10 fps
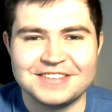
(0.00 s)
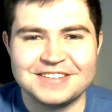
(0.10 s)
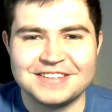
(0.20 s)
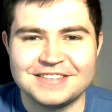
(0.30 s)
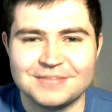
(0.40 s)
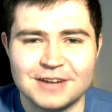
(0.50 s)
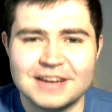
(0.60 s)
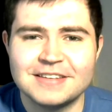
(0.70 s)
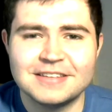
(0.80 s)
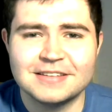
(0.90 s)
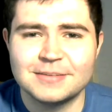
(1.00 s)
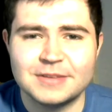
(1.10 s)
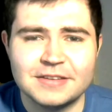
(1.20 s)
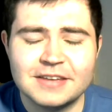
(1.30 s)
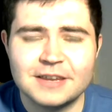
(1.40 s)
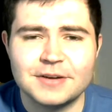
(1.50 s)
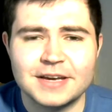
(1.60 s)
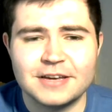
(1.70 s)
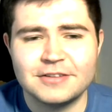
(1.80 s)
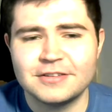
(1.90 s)
which is racism and
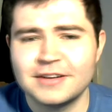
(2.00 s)
segregation